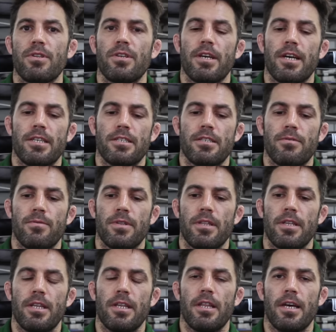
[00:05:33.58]
when you guys, when
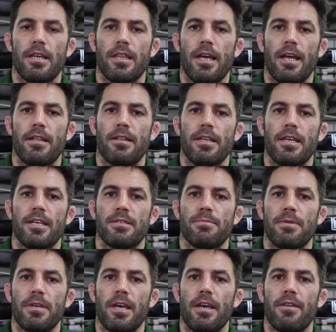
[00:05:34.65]
we did like that E S
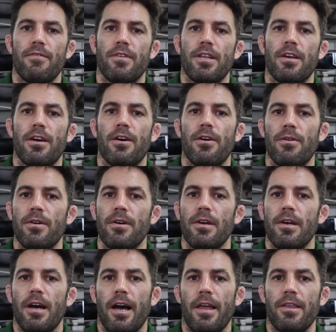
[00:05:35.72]
P N video,
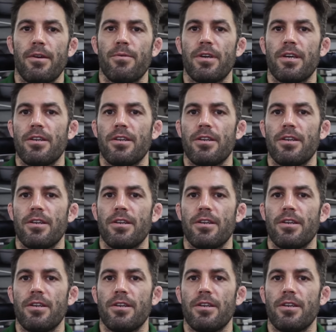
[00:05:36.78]
I think we